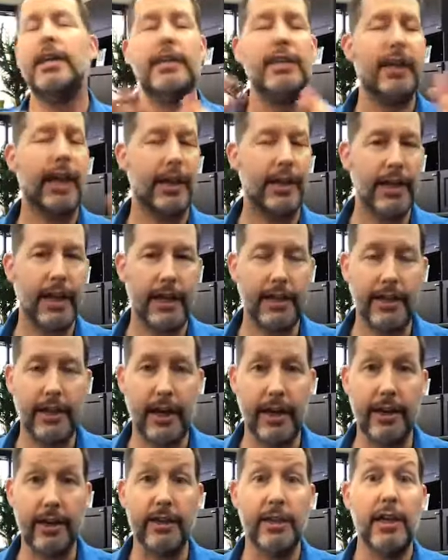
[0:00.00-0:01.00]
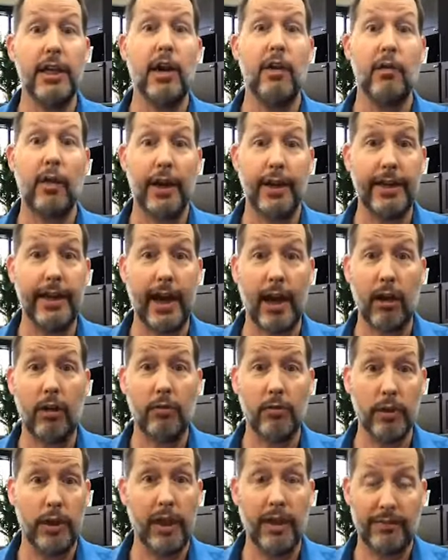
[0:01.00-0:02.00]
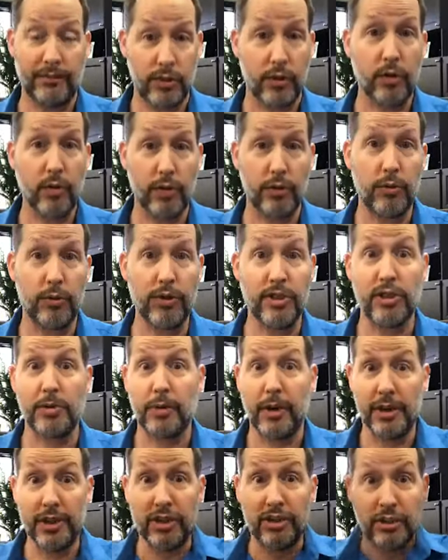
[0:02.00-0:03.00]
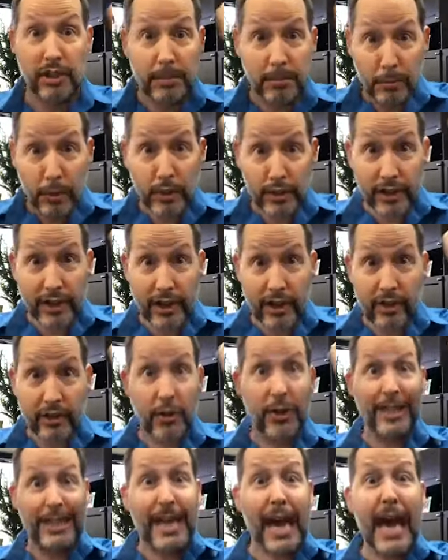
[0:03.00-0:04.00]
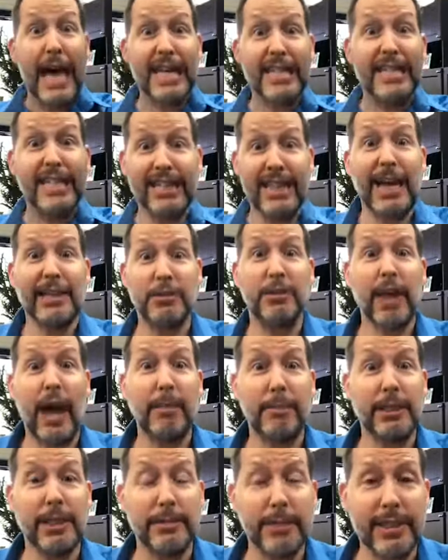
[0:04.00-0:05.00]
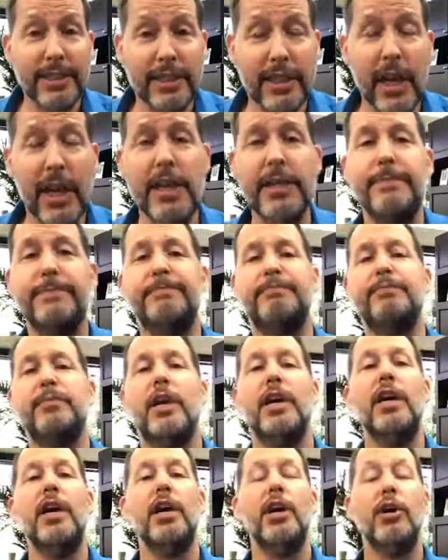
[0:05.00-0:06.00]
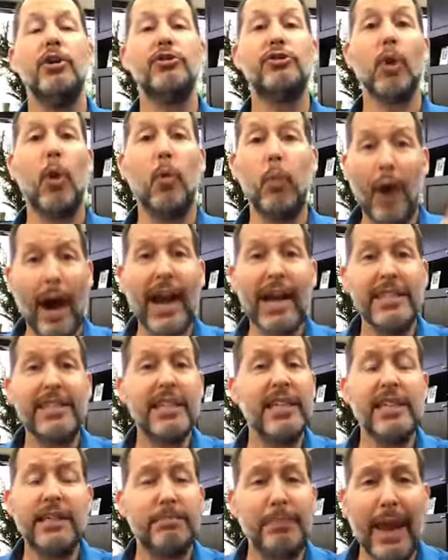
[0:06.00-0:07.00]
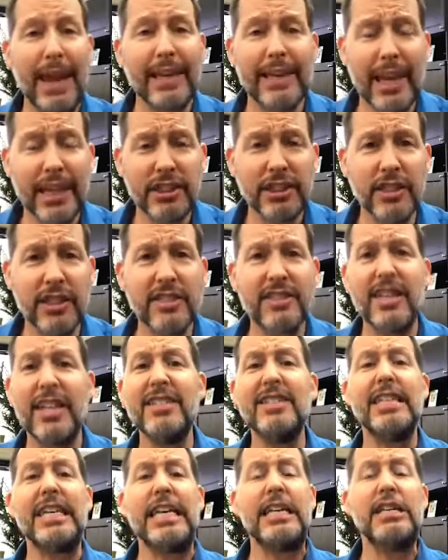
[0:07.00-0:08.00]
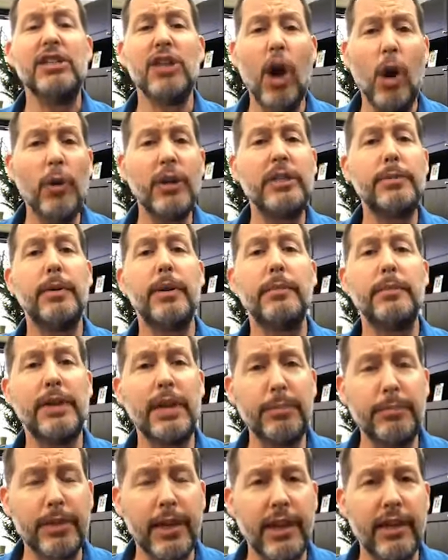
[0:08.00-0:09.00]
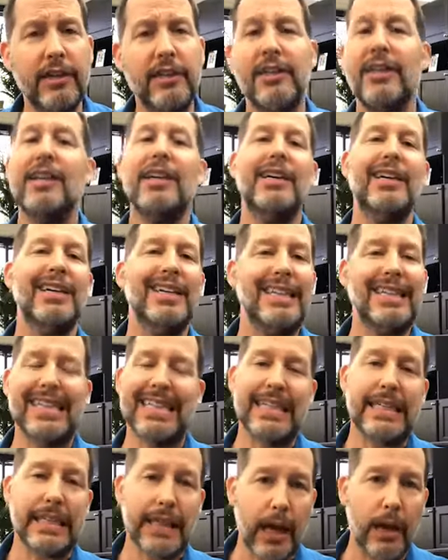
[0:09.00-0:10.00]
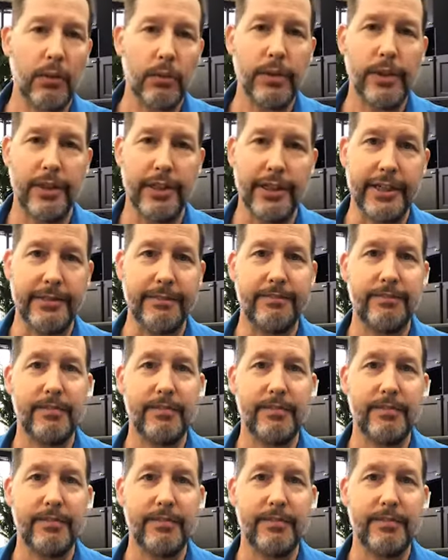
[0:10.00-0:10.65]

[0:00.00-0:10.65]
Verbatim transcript: yada, yada, yada. Right now, if you're going through this, you're probably pulling your hair out going, yes, that's what's happening to my son. So why is he paying attention to this? Doesn't he know he's being manipulated? Not really